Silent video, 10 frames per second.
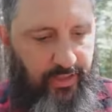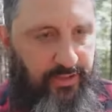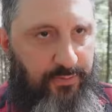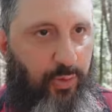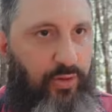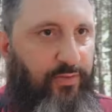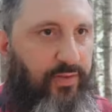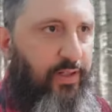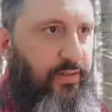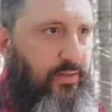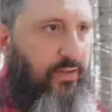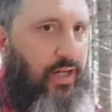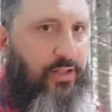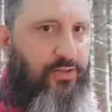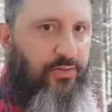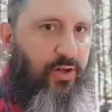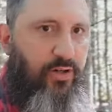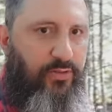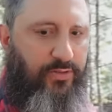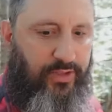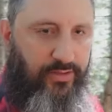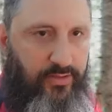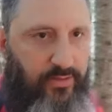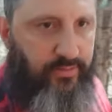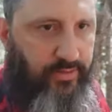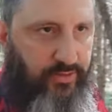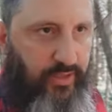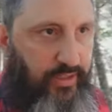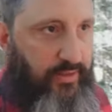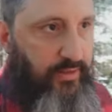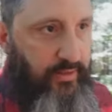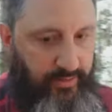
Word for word: It's more of uh, the College of Cardinals get to decide.